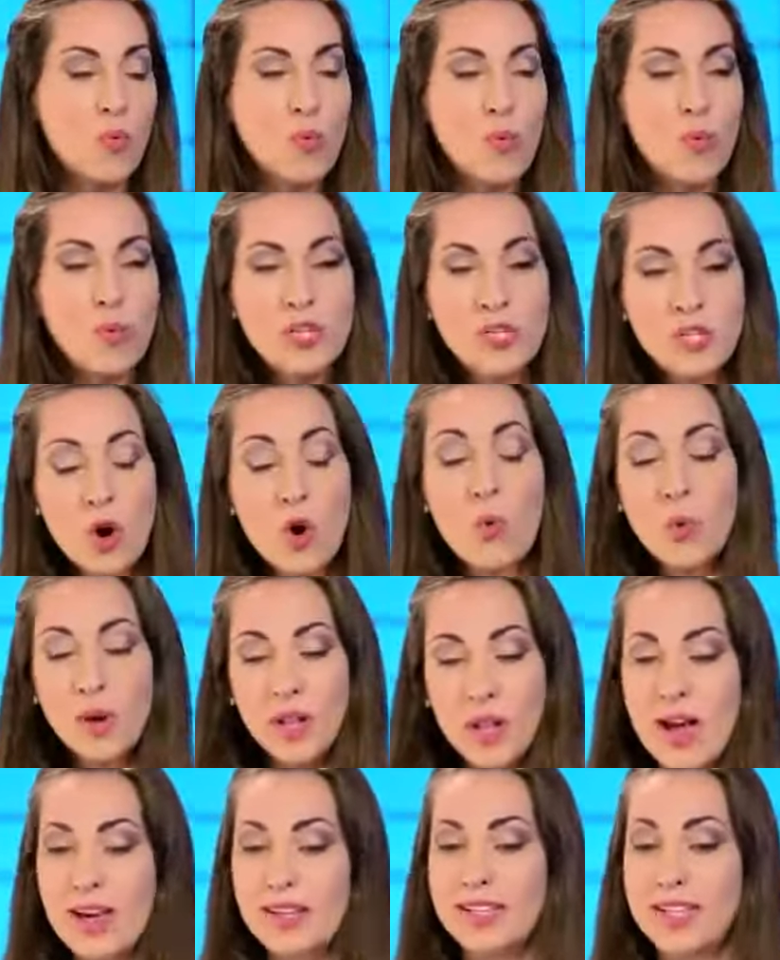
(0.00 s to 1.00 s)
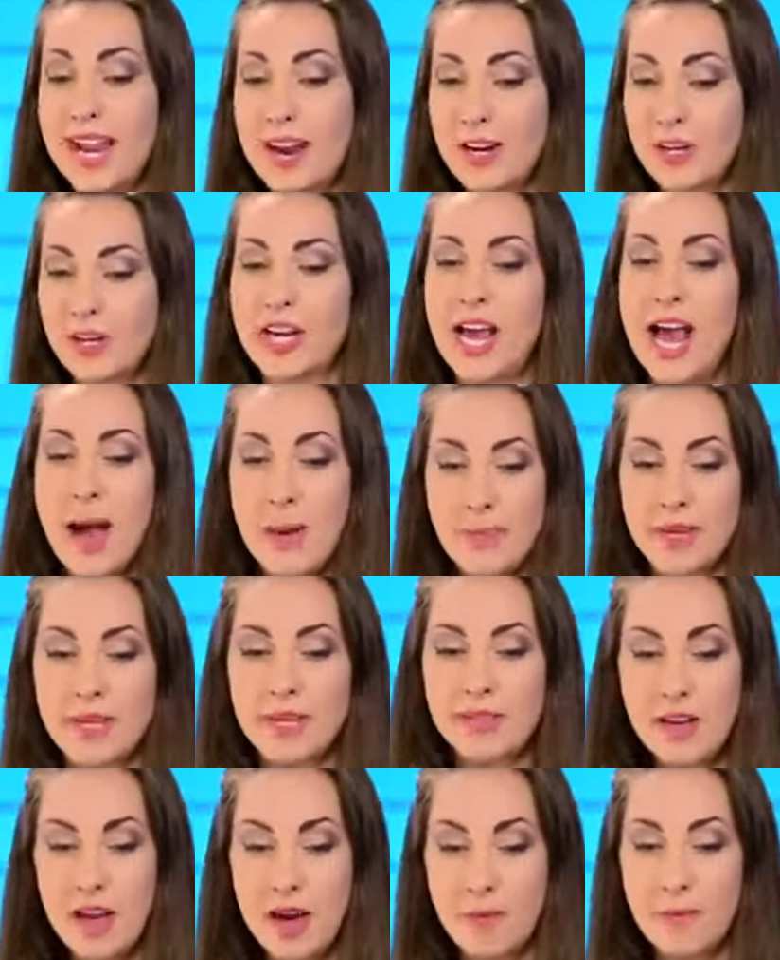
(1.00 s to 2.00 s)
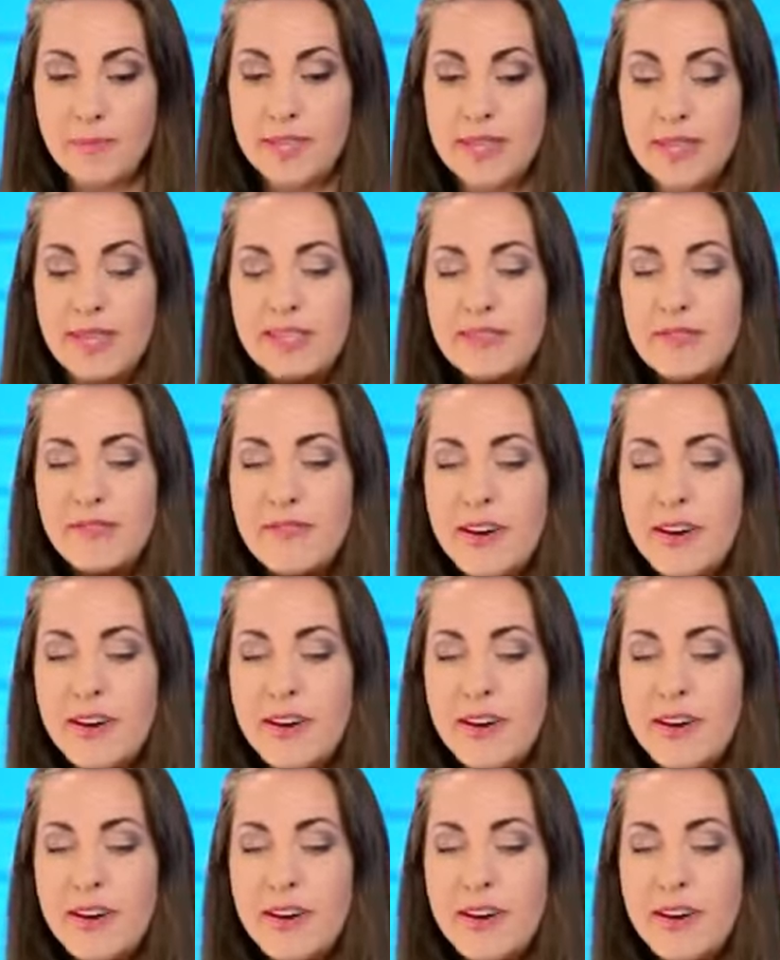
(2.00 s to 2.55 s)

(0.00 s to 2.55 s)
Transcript: We don't realize that actually happiness comes in these